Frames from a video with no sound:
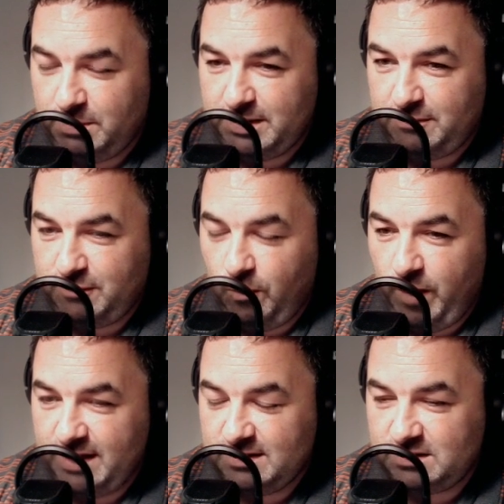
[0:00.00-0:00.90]
different
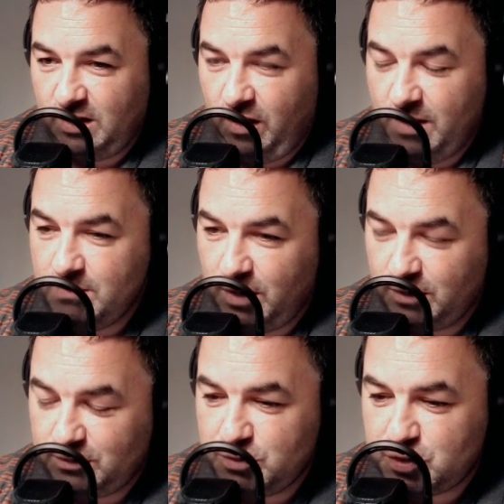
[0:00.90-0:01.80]
ways. I'm
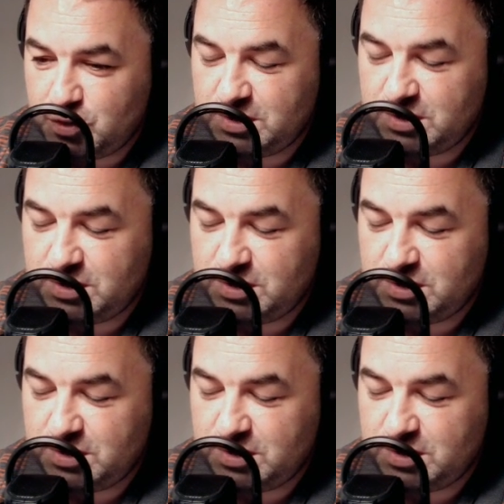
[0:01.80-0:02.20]
not too sure.